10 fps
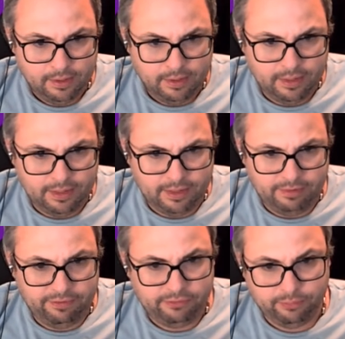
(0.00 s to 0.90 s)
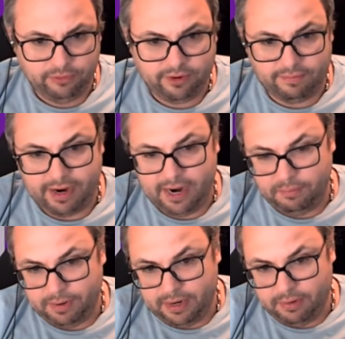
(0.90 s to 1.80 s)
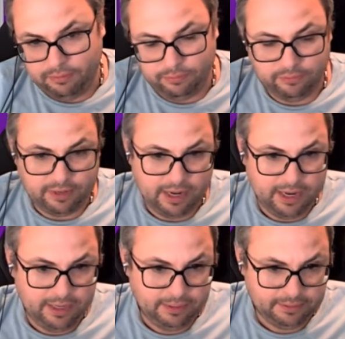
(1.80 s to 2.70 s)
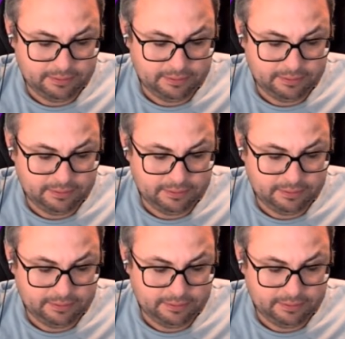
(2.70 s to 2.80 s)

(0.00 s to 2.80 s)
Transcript: If this were a 7, 8, we'd know this was a 9.